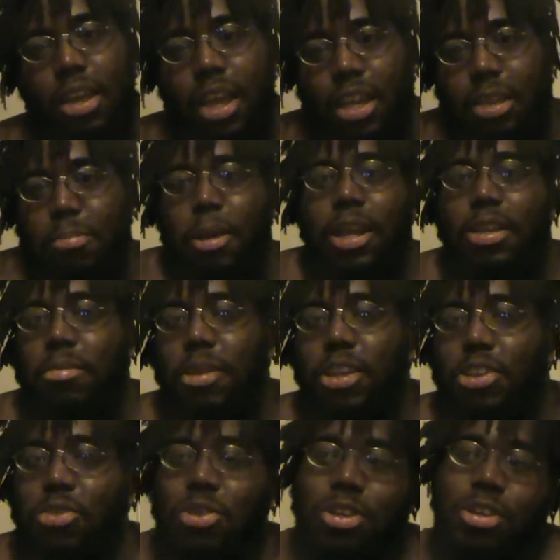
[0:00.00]
expect them to
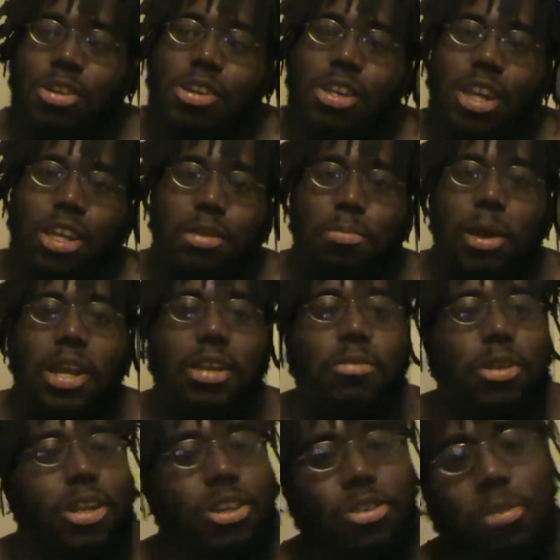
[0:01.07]
do good, expect
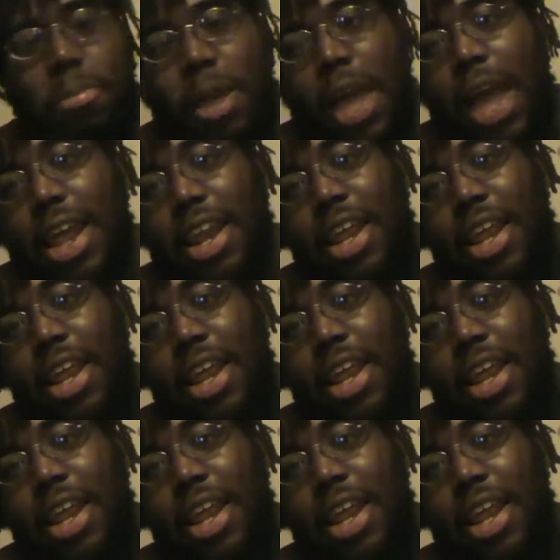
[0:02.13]
them to do bad,